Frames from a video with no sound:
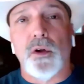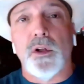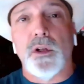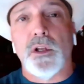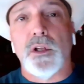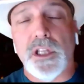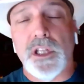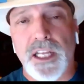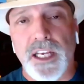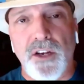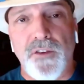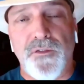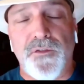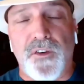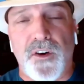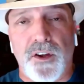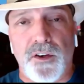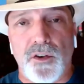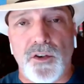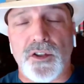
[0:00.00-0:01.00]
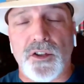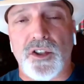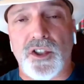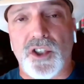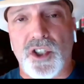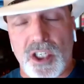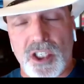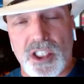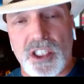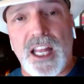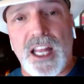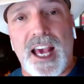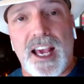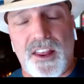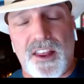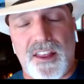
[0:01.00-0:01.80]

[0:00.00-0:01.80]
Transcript: lead funnels, just like